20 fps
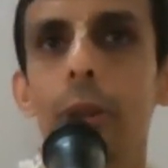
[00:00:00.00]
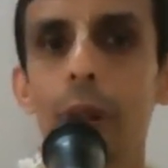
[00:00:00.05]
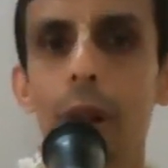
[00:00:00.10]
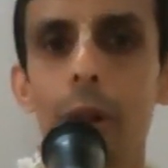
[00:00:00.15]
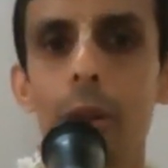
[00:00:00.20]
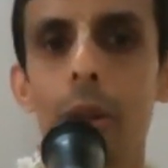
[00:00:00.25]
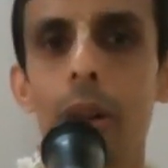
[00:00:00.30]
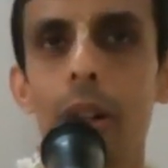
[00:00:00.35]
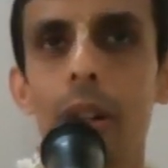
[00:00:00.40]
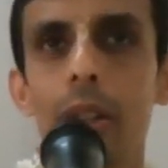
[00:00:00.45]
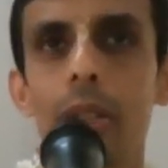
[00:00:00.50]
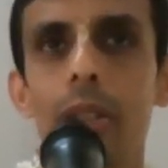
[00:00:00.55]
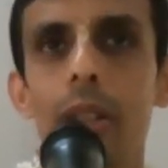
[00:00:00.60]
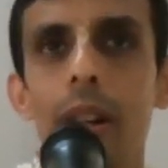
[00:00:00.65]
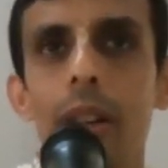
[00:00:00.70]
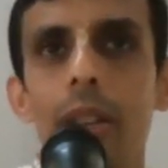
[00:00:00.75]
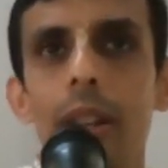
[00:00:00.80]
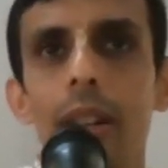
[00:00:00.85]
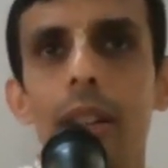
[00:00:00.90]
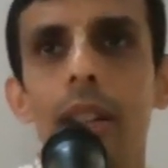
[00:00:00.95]
We have to
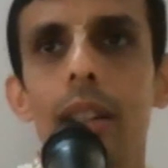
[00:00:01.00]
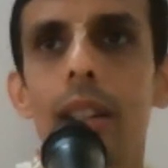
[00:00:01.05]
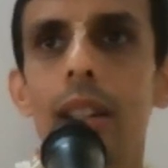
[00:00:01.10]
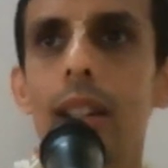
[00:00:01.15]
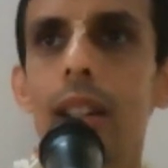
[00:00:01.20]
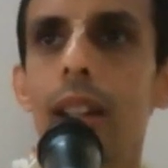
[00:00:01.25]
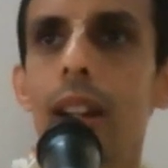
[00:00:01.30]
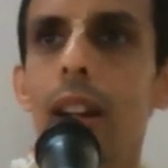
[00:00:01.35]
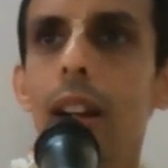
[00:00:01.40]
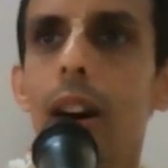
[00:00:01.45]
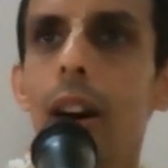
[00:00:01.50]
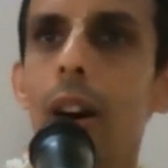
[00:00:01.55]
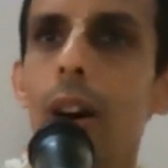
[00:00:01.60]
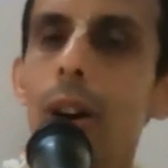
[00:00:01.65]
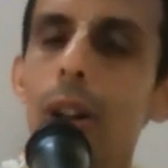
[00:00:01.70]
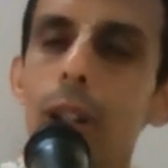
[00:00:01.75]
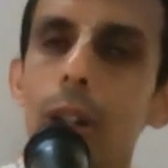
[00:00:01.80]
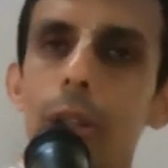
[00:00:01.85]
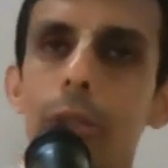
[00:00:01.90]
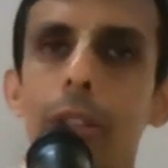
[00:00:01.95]
understand that
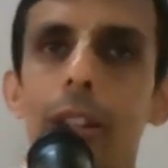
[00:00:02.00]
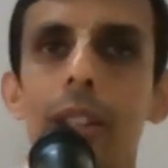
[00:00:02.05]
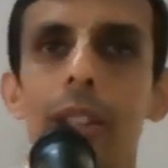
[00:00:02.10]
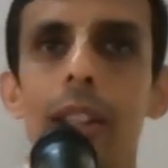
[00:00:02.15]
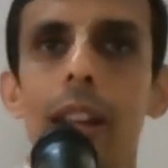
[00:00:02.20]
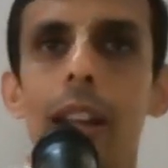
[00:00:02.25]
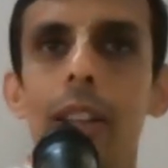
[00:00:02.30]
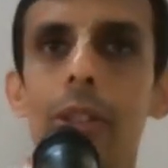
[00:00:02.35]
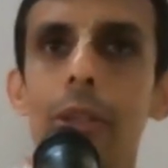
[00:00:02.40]
all of us